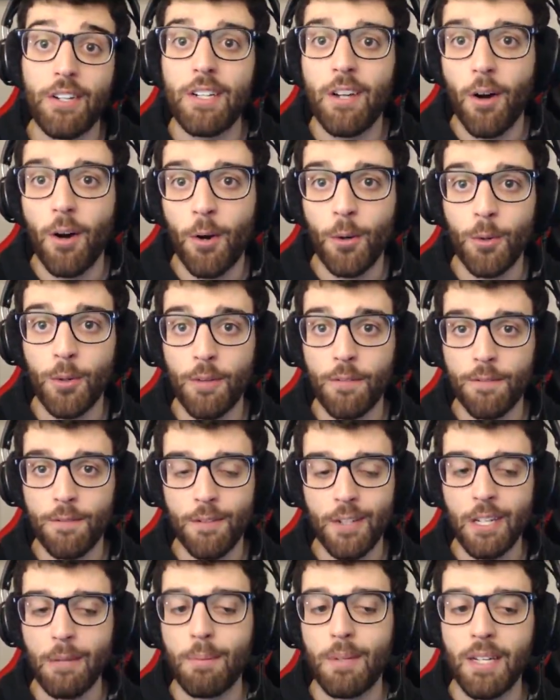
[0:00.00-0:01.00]
old
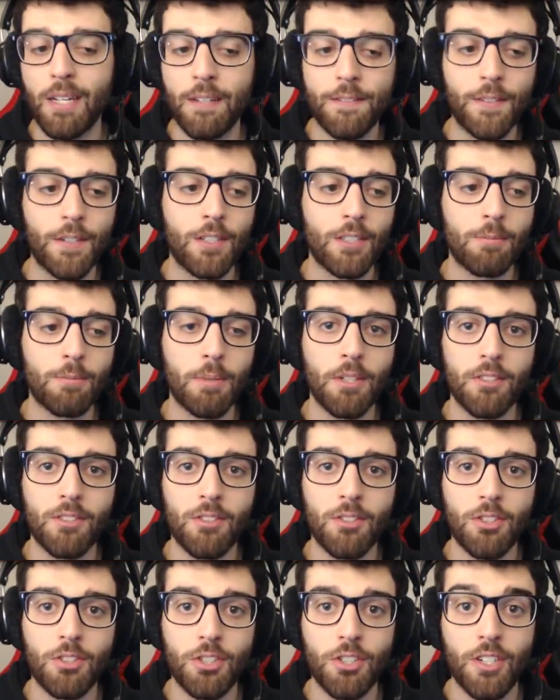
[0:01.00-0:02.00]
free-to-play
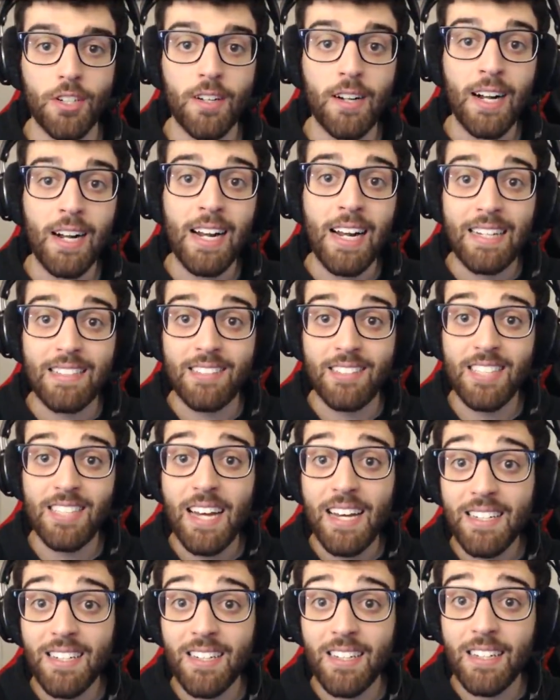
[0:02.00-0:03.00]
first-person shooter. And
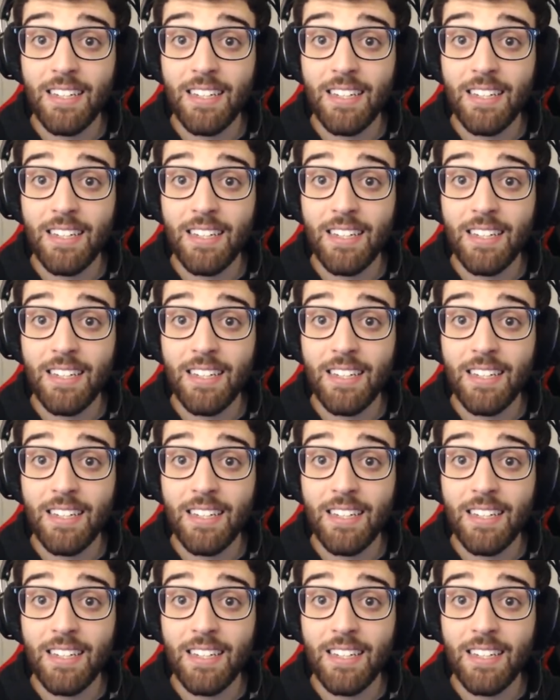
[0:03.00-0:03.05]
sadly,